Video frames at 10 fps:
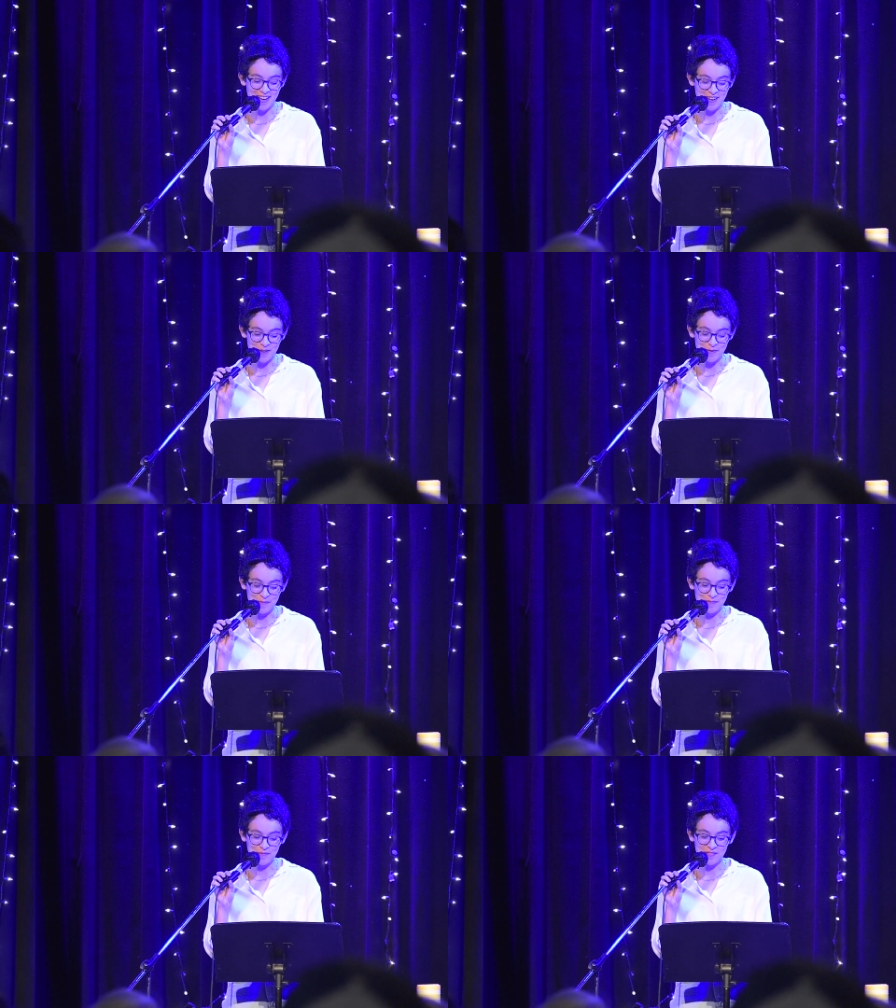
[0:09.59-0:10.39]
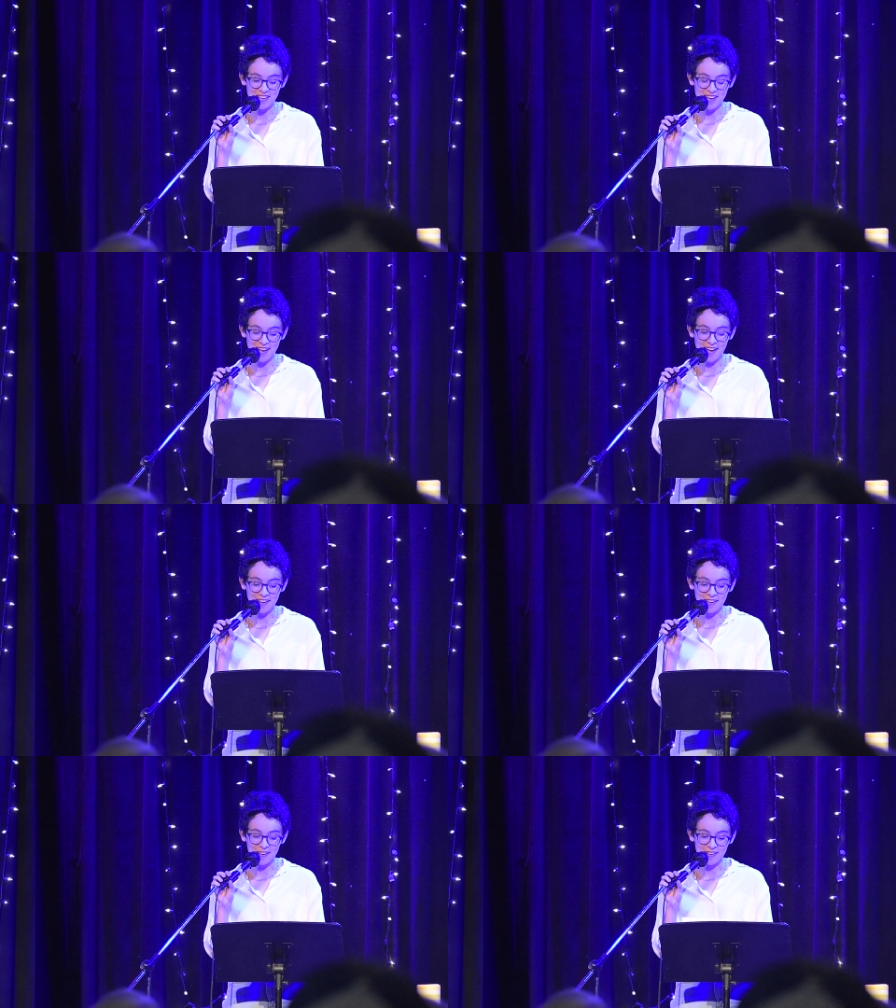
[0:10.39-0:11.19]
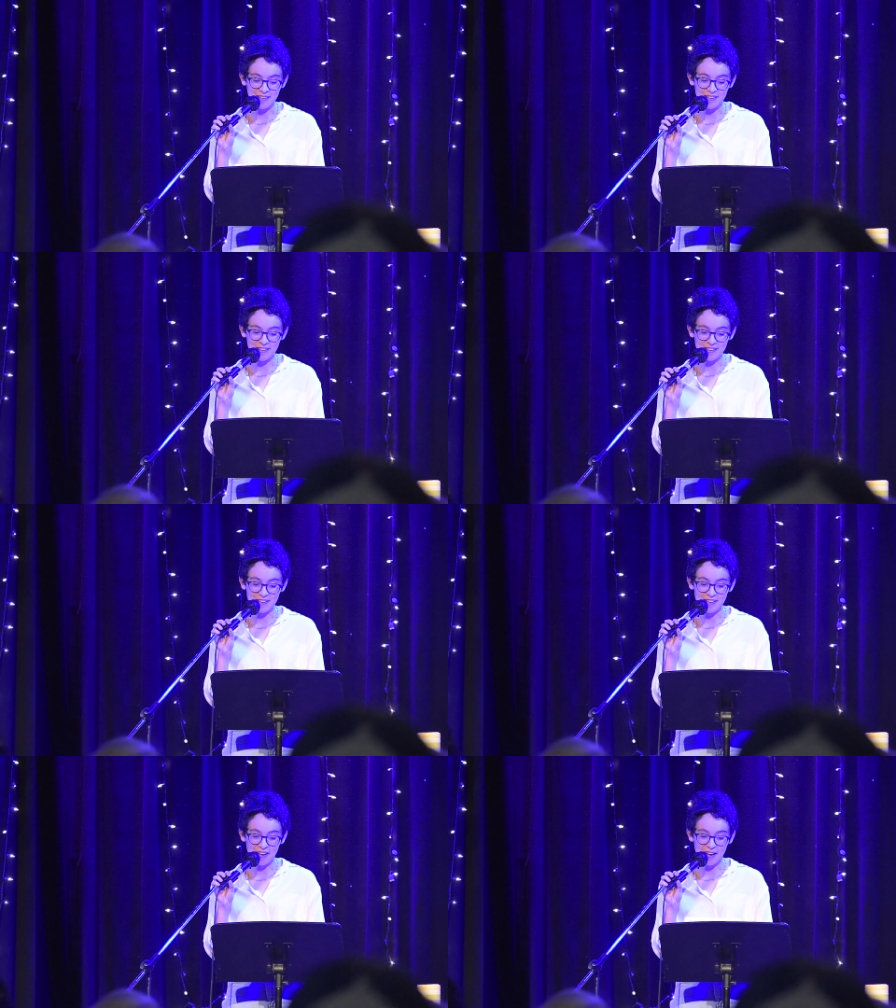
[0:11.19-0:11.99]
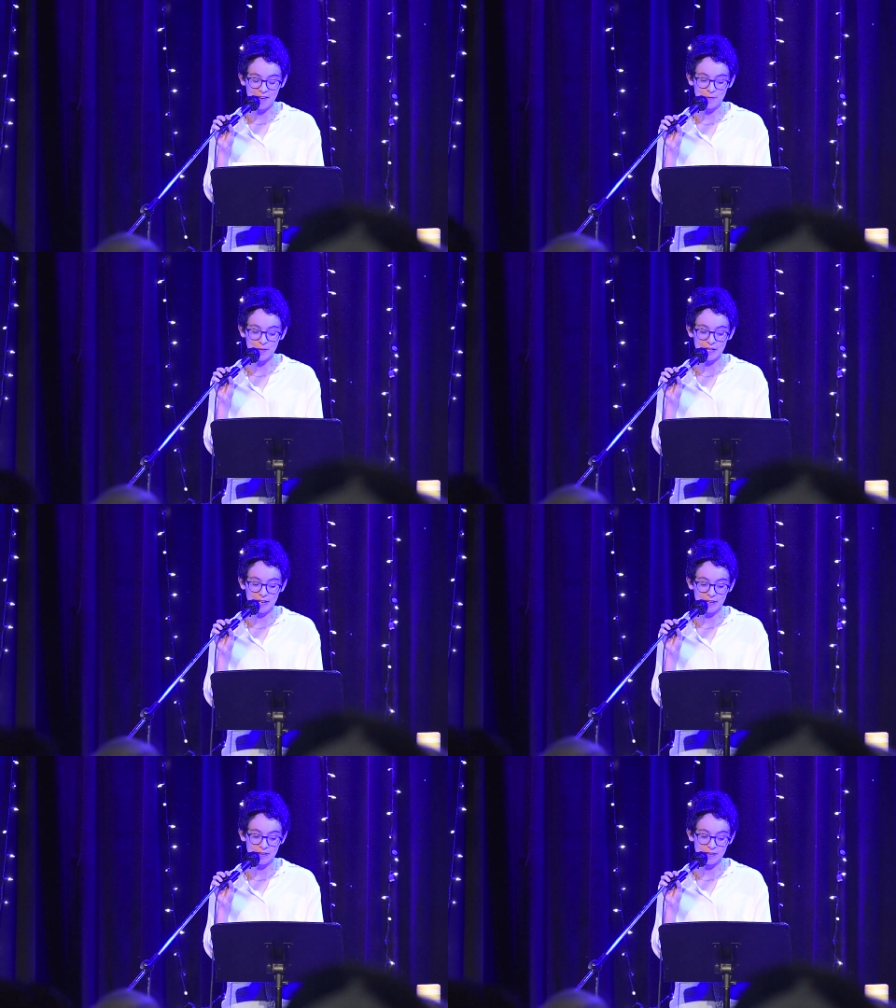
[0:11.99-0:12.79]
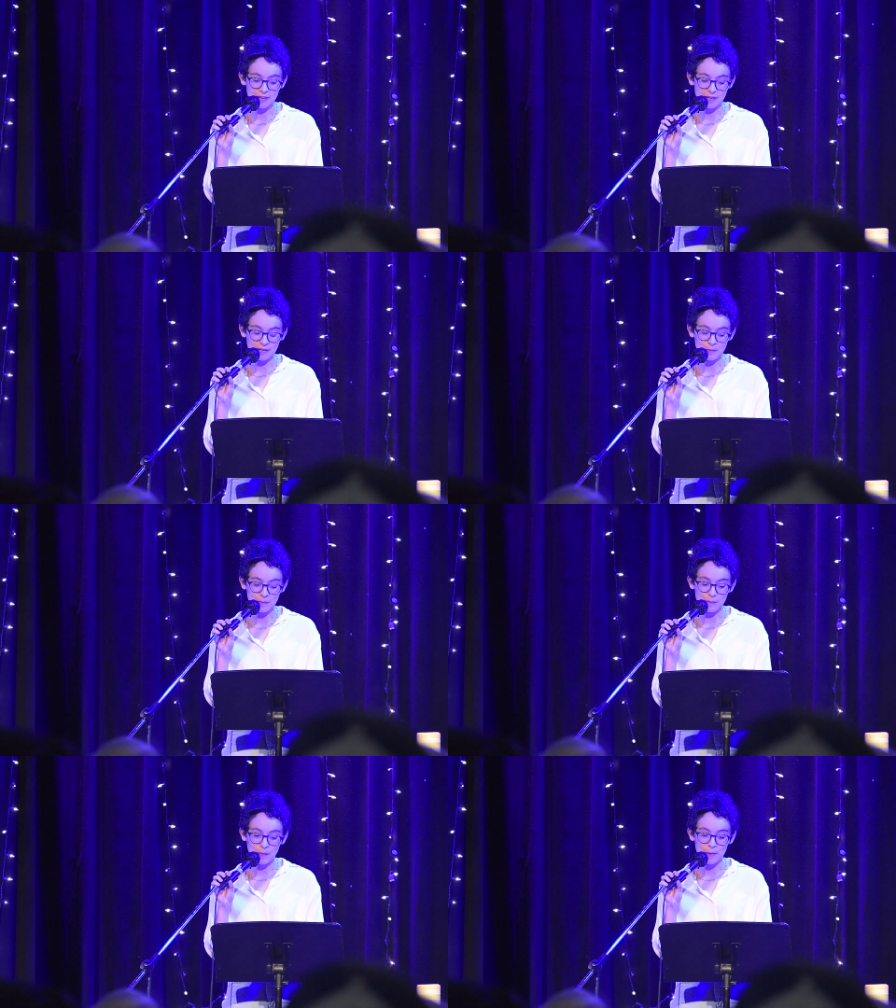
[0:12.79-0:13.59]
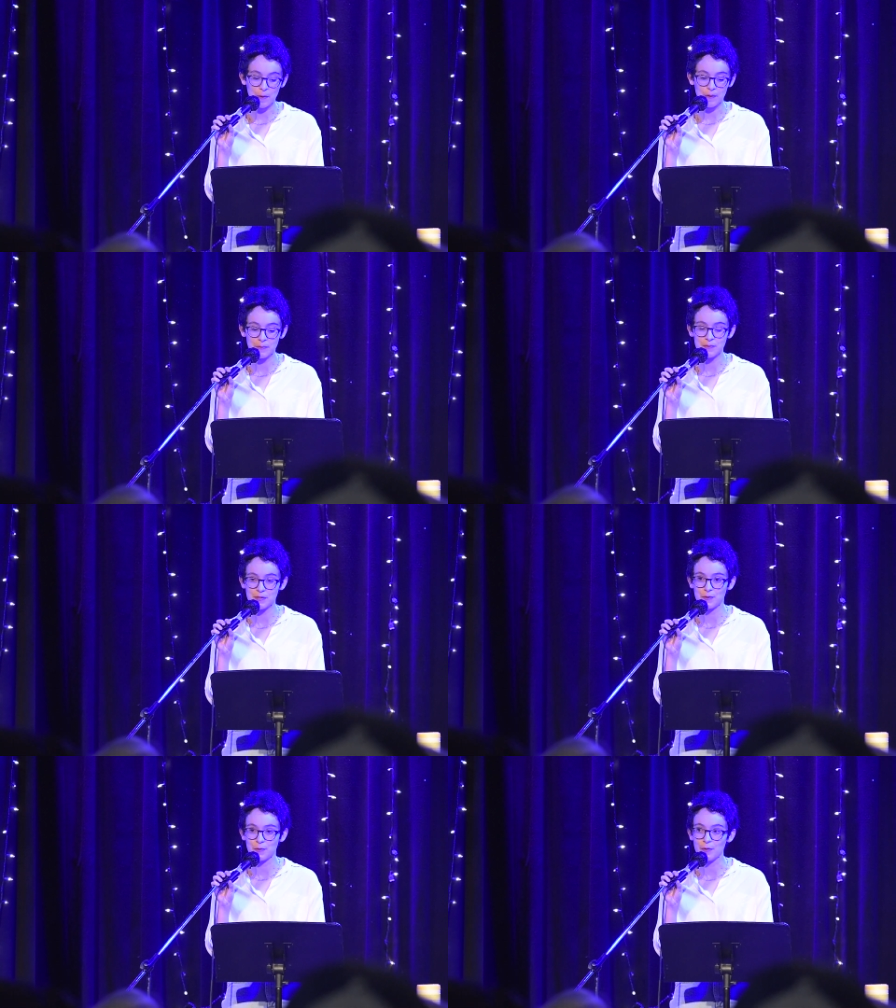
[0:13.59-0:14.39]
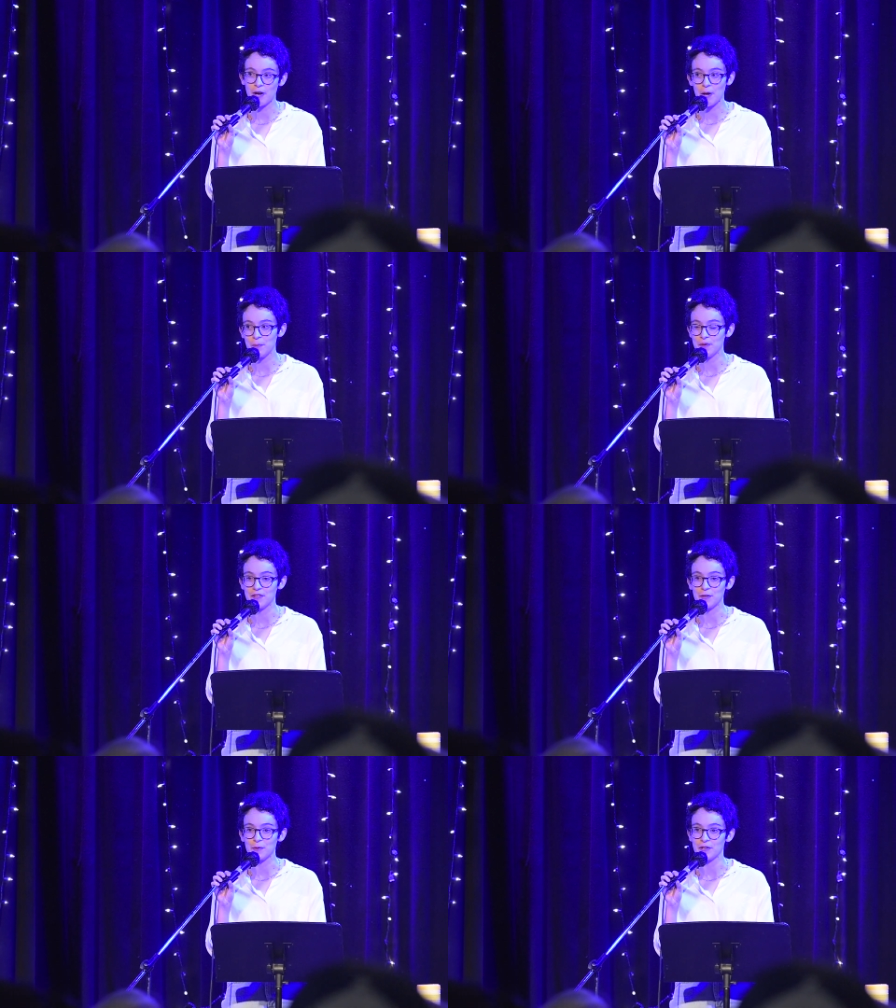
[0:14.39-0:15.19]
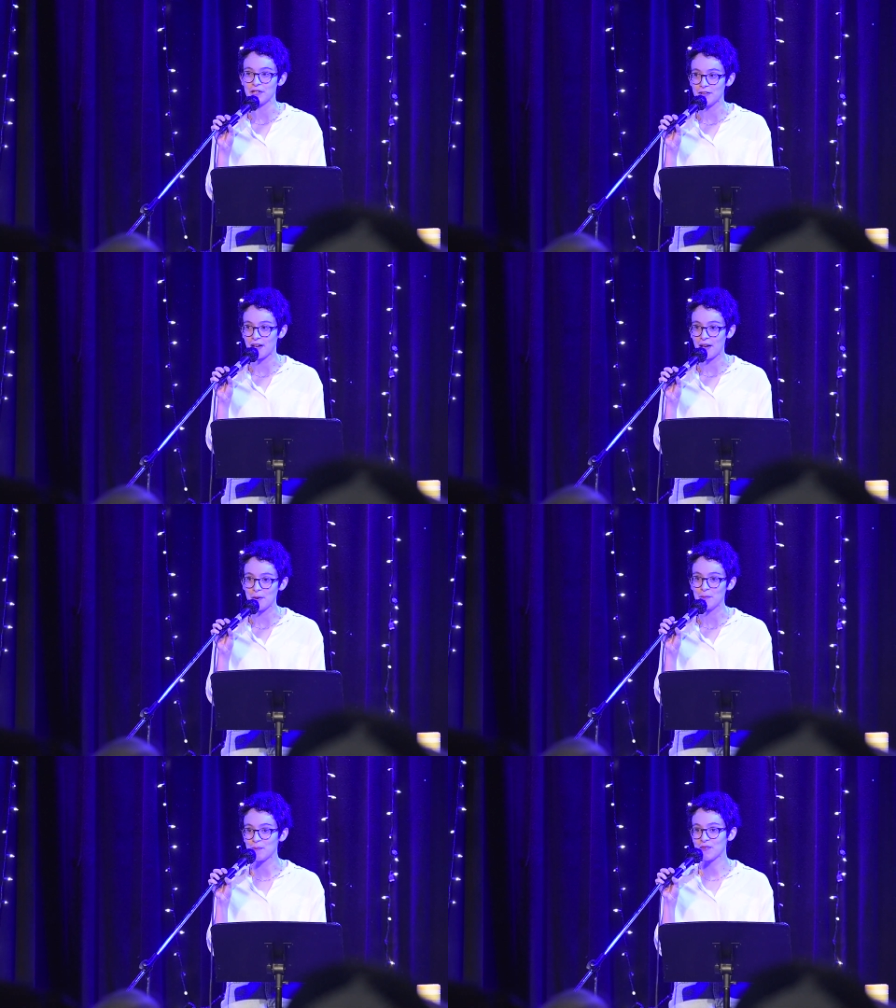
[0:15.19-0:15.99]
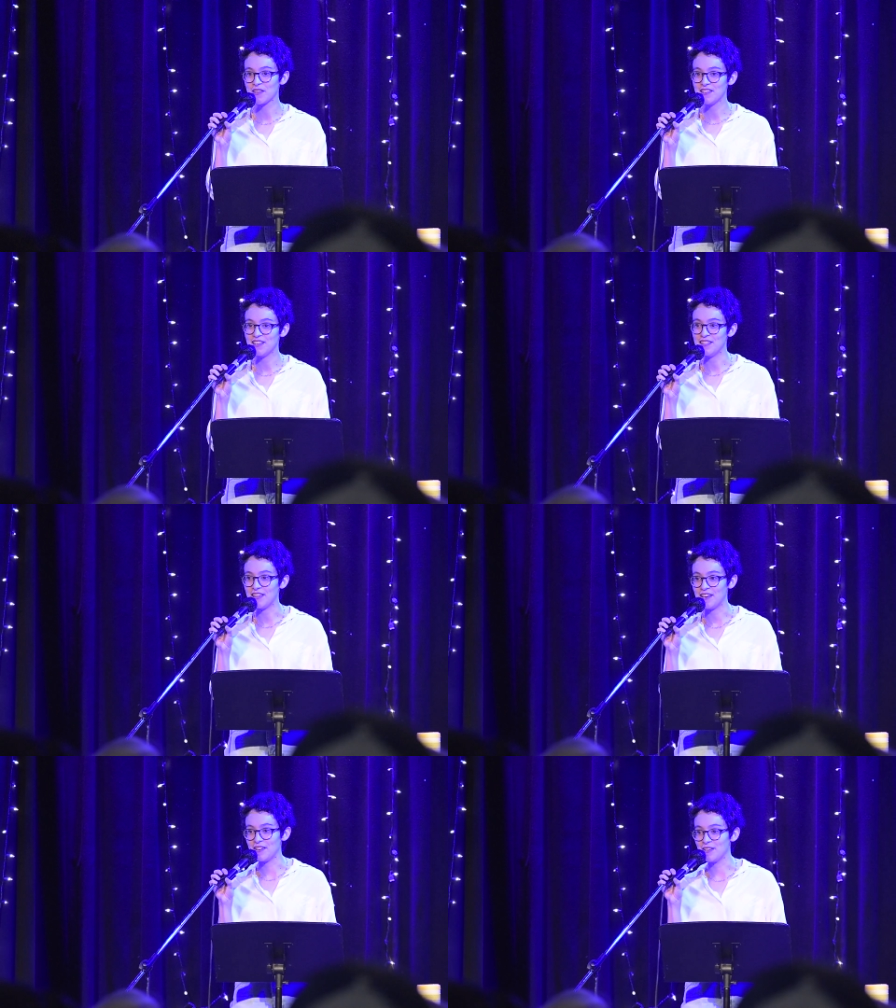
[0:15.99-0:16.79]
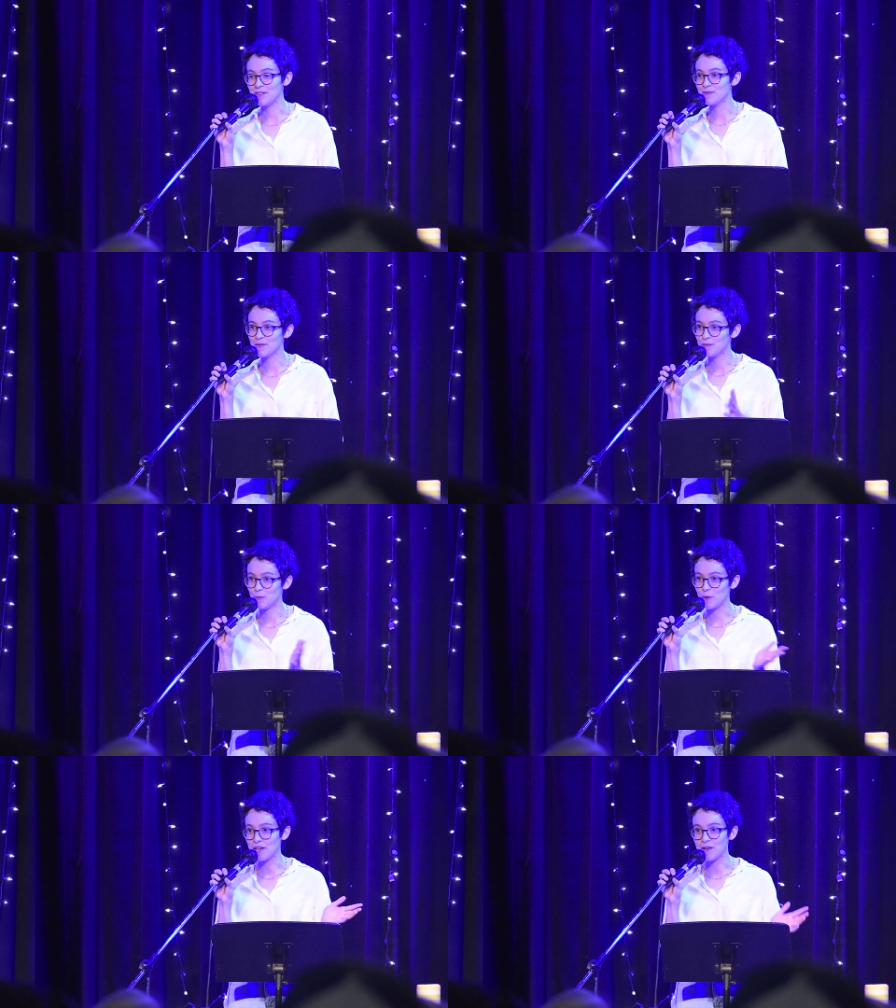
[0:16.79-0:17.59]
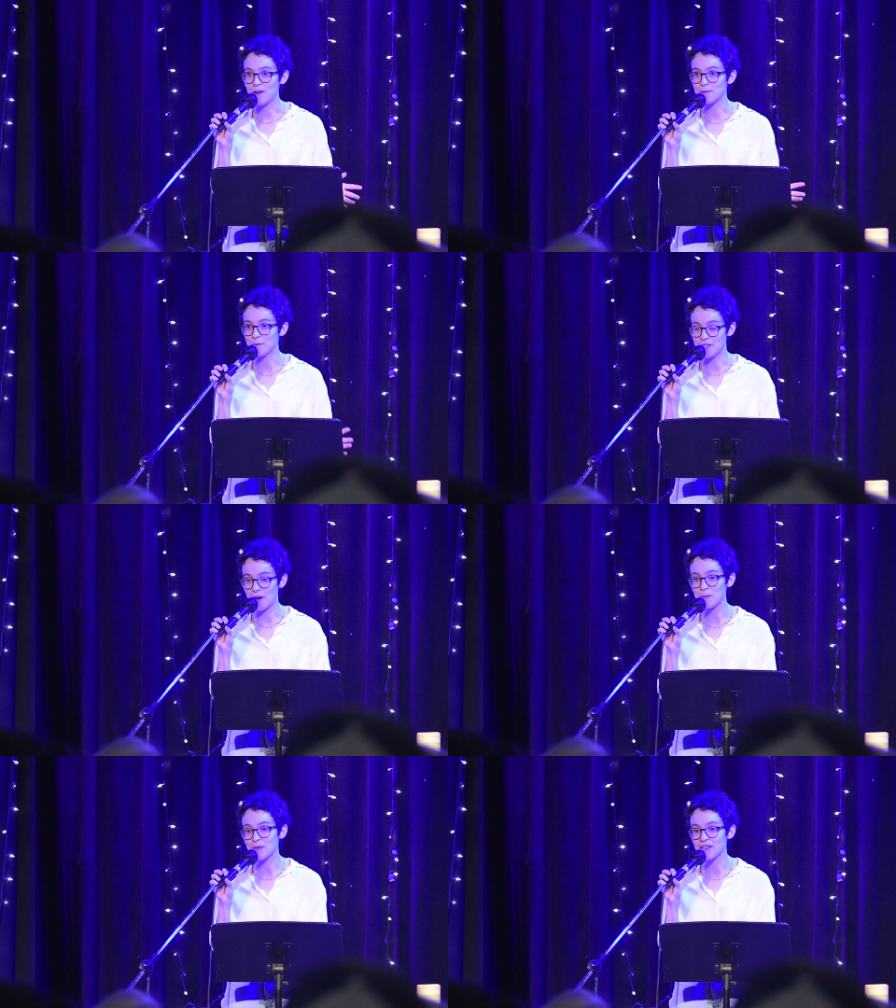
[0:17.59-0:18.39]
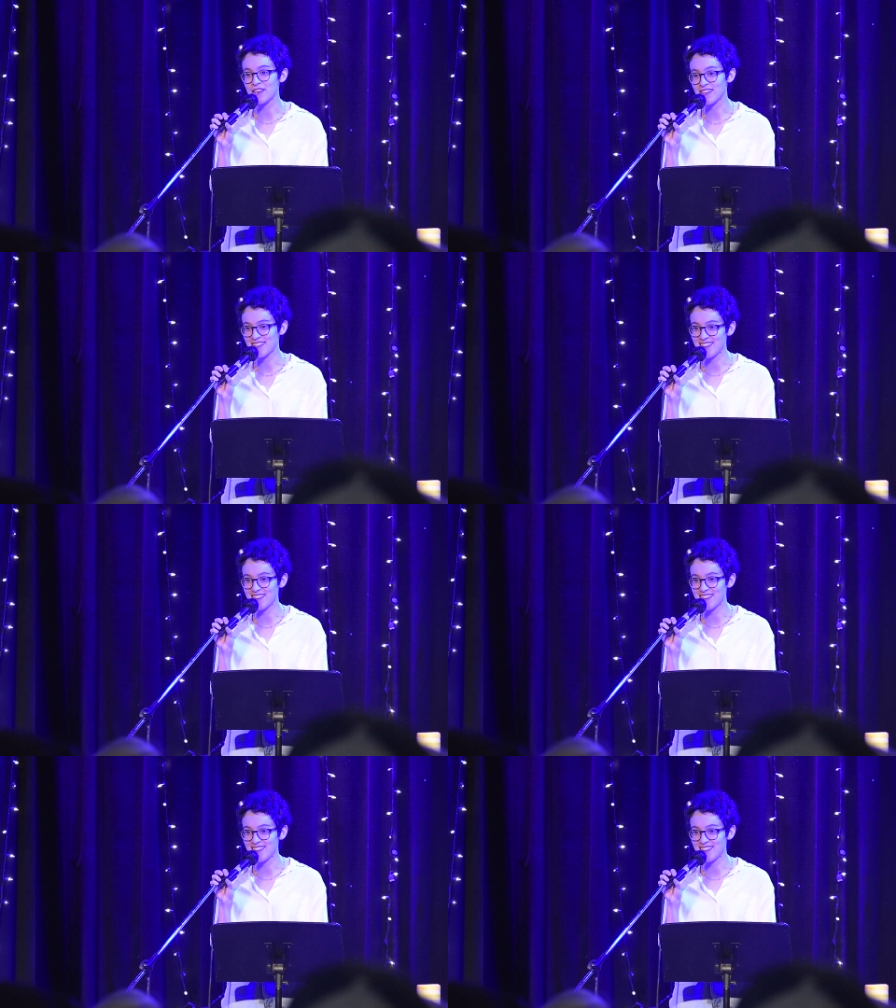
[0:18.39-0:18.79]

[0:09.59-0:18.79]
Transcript: um, I I feel like my poems grew up in the laureate lab and they ran off without me.